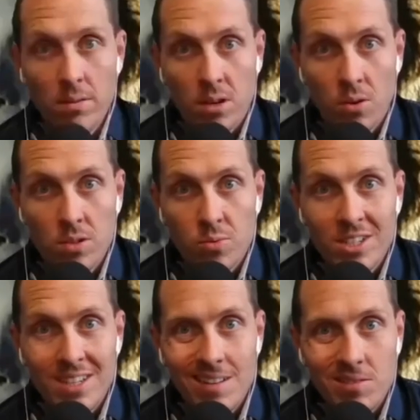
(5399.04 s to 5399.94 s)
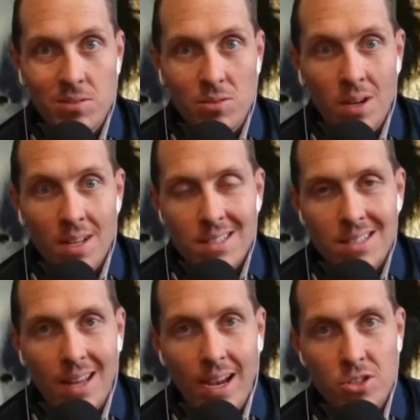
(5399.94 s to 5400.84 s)
always reach out to
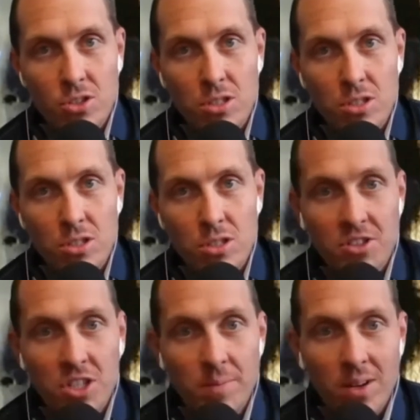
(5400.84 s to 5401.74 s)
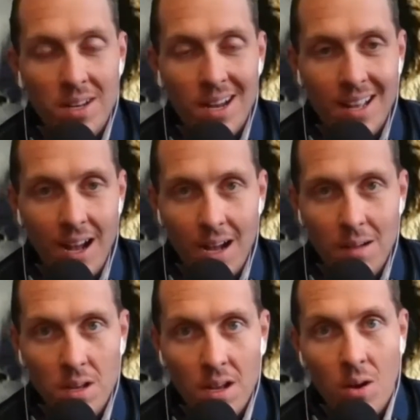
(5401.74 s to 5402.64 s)

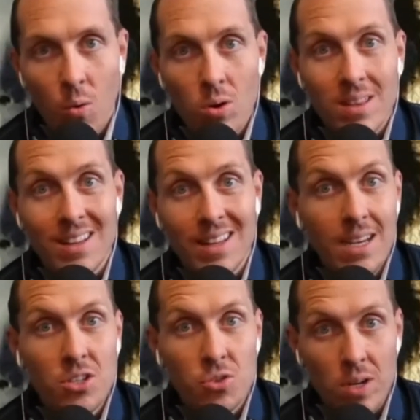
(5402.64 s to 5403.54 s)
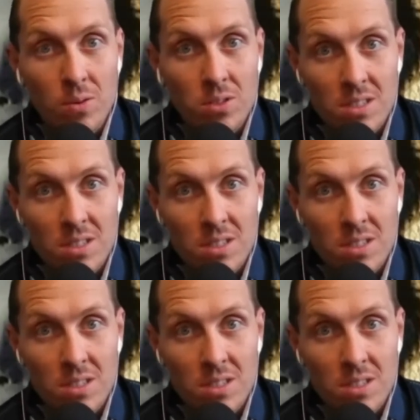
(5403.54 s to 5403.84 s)
slasherspod@gmail.com or the link tree, which is